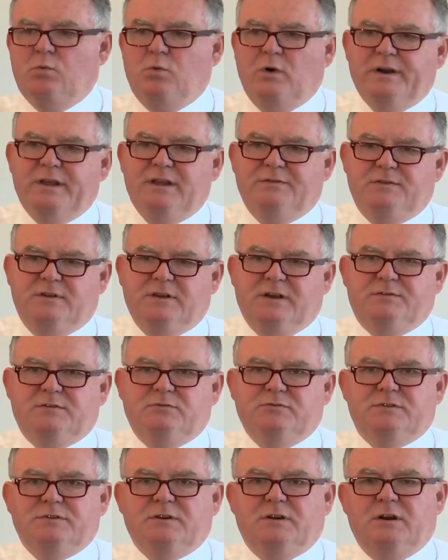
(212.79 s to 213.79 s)
What if you have
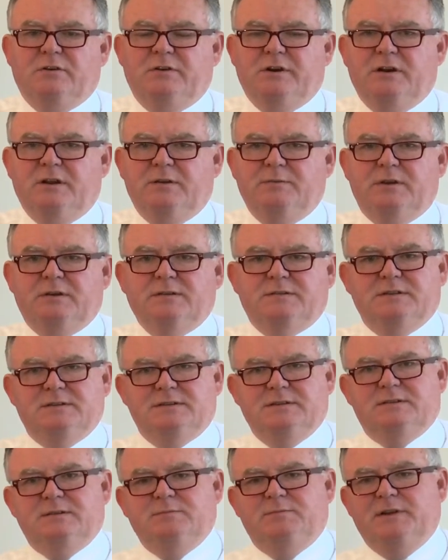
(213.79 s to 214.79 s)
to retire early because of
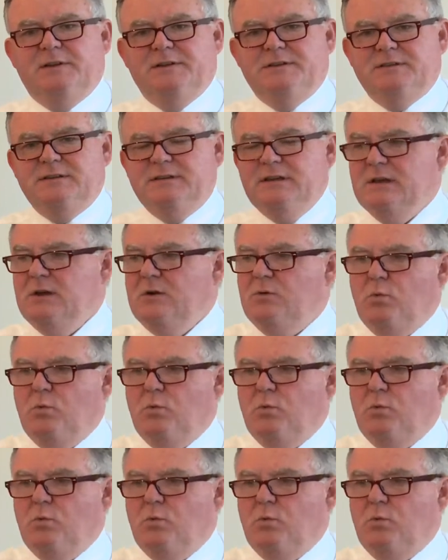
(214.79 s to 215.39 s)
disability?